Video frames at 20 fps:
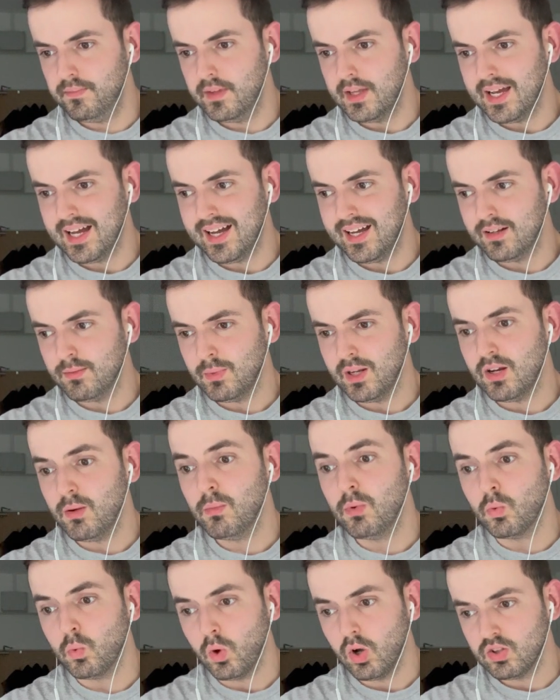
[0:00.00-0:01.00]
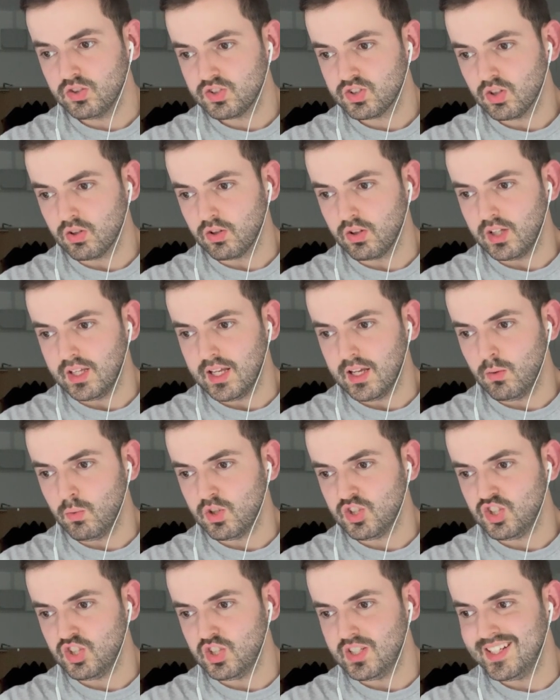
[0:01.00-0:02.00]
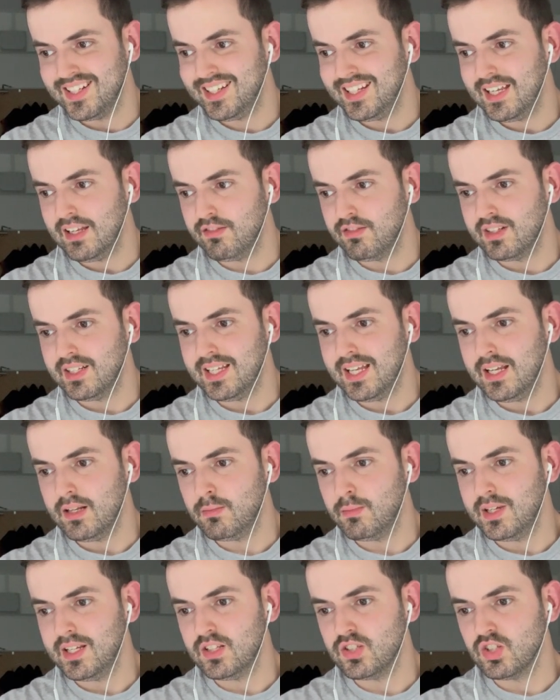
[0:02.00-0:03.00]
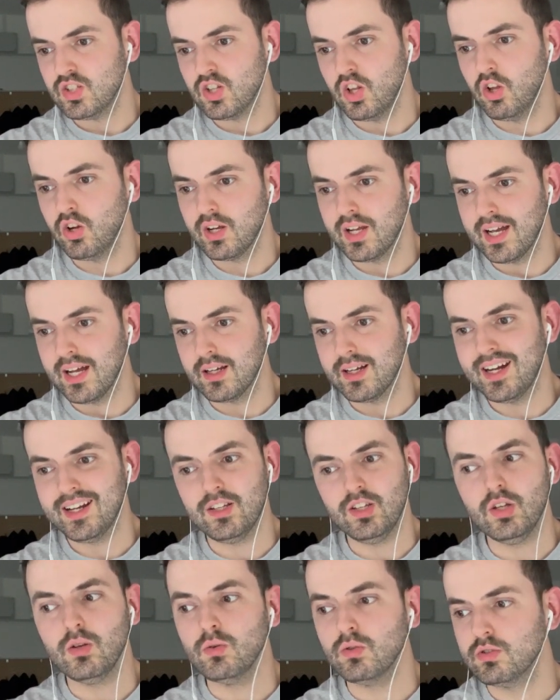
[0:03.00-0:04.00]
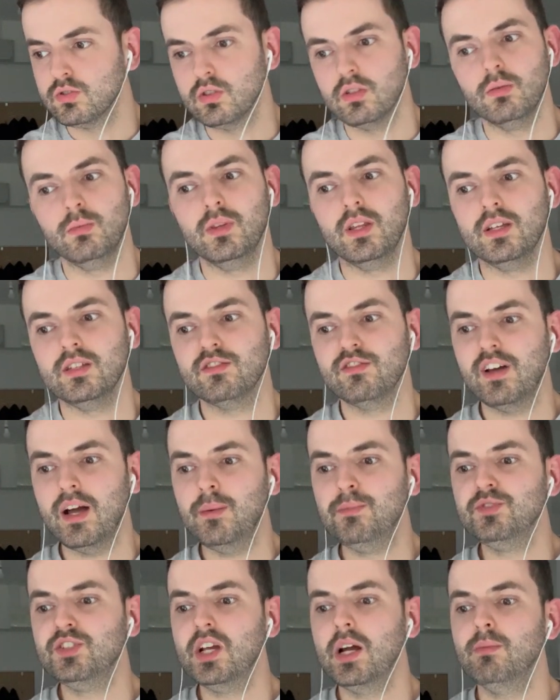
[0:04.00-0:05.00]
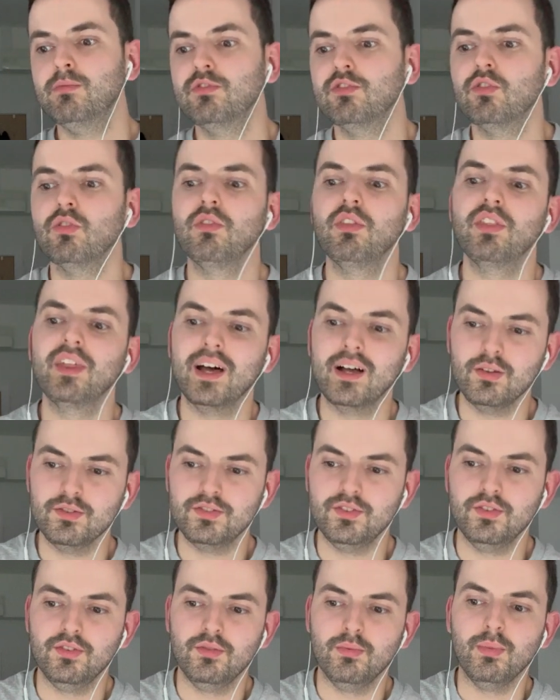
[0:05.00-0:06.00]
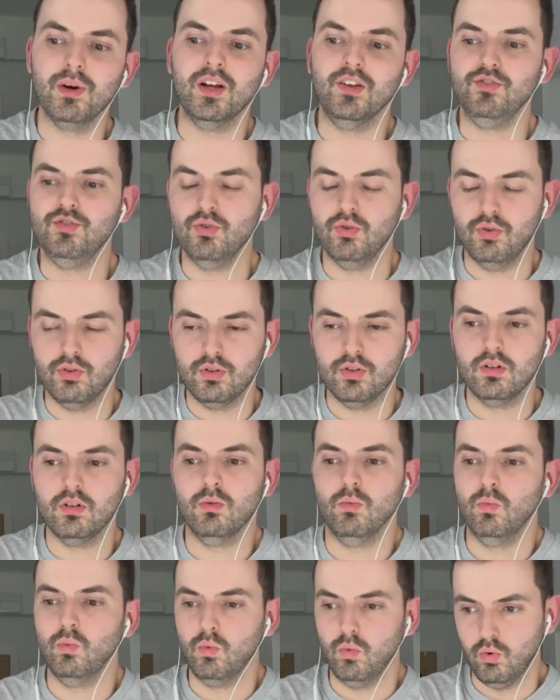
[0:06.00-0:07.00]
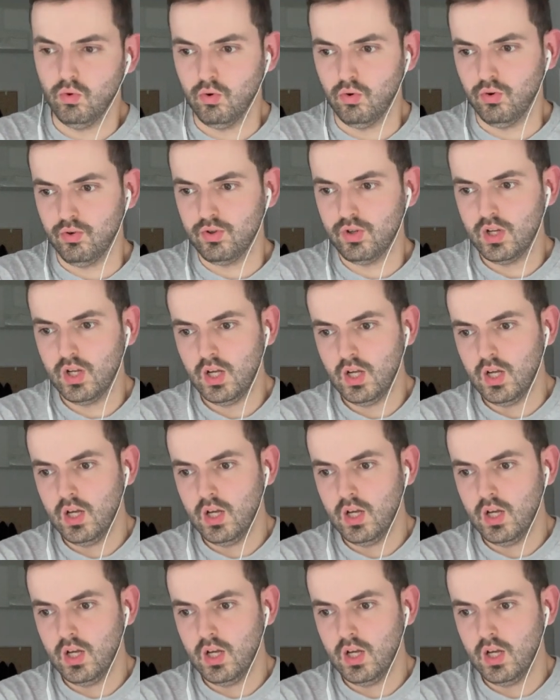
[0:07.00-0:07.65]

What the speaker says: And my number one song of the year, which you didn't even need me to look at, I knew it was going to be this, Fam Jam 4000 by Jordan Ward.